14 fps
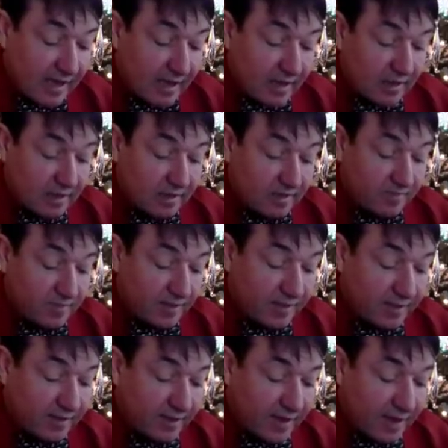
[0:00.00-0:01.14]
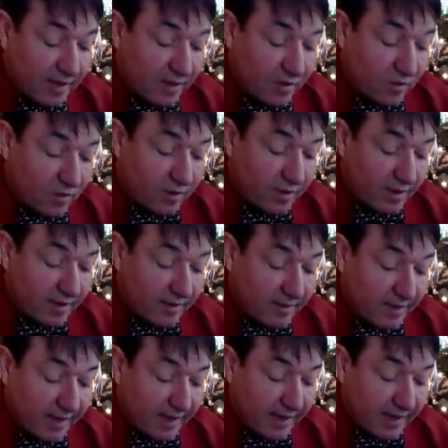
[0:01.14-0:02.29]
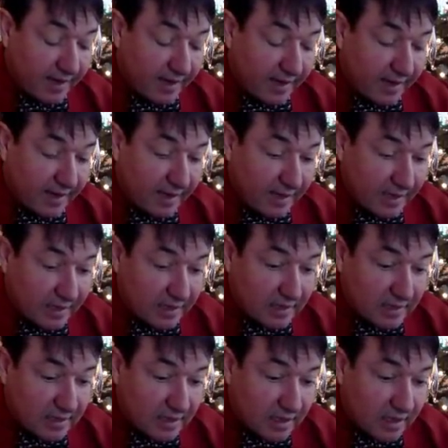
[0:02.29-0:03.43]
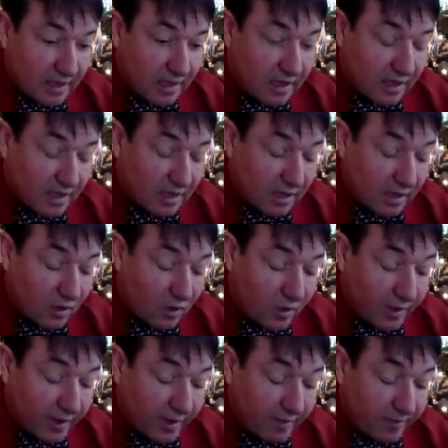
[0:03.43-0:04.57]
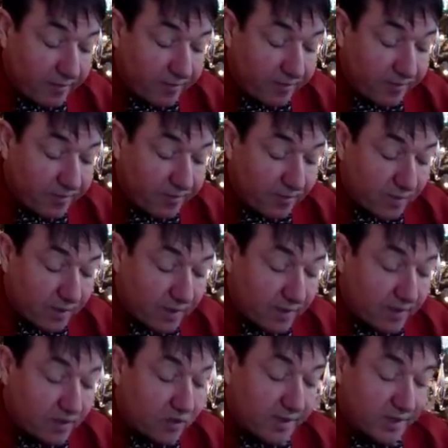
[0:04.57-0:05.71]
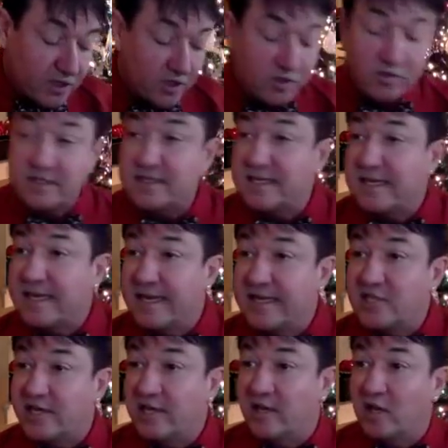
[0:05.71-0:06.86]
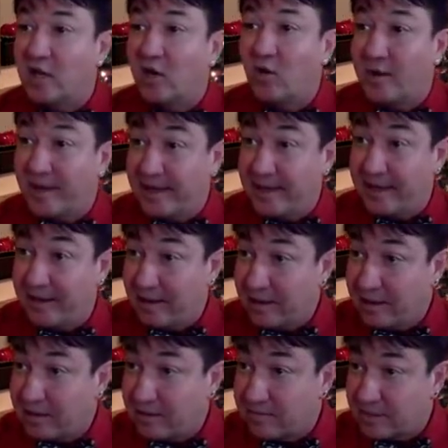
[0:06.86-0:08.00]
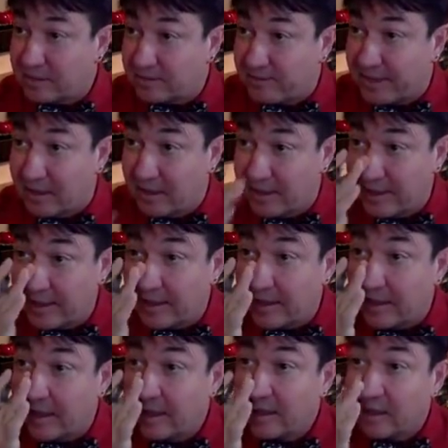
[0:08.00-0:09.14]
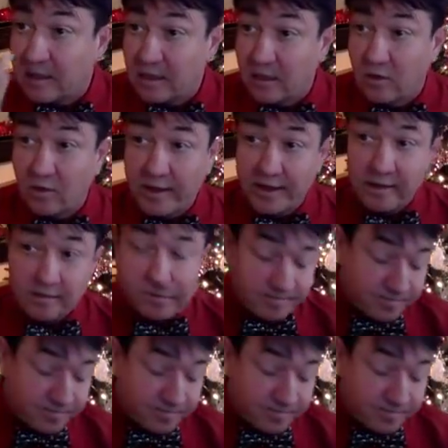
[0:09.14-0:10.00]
Um, and then the other one that I'm getting is Chloe in the traditional C H L O E spelling, Chloe